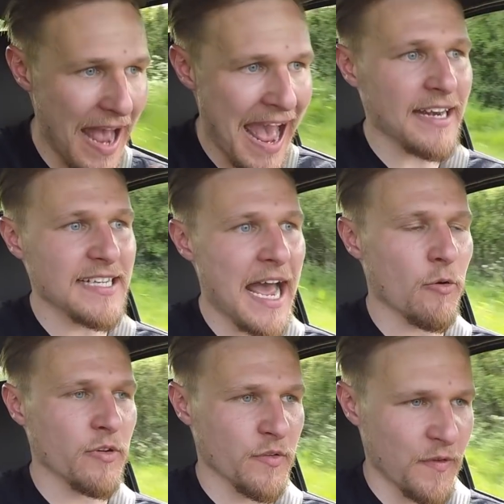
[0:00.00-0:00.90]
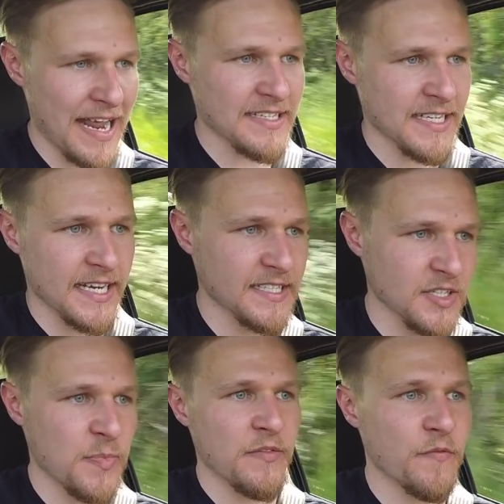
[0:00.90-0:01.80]
and out of the flat six has
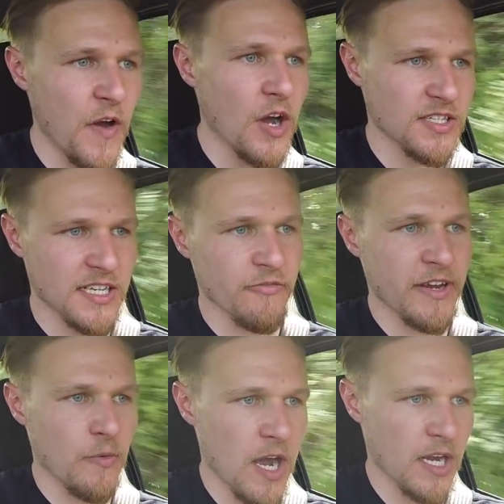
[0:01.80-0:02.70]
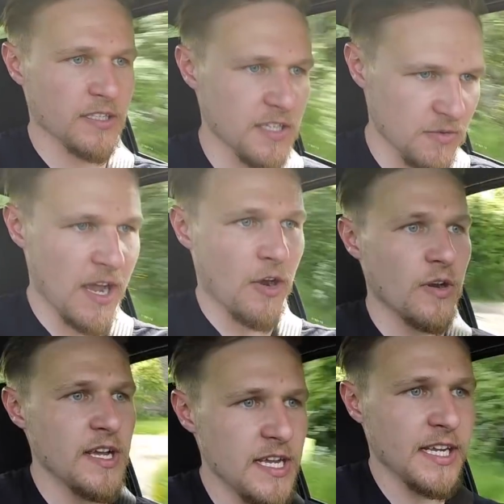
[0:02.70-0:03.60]
been vastly reworked as well,
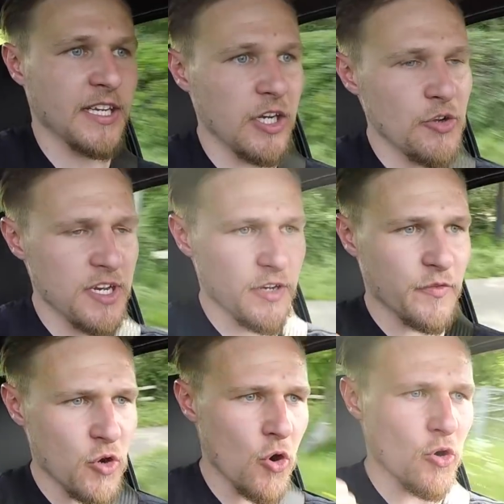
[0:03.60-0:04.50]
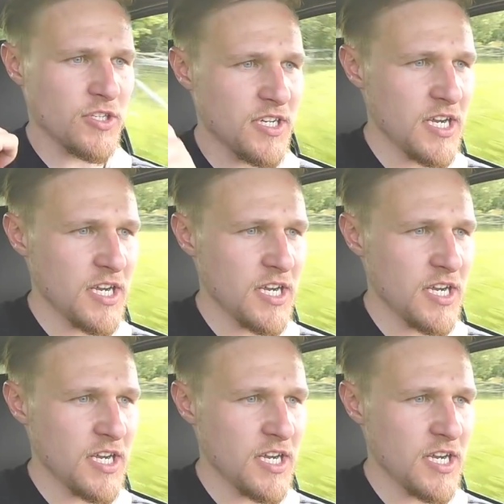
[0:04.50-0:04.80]
including of course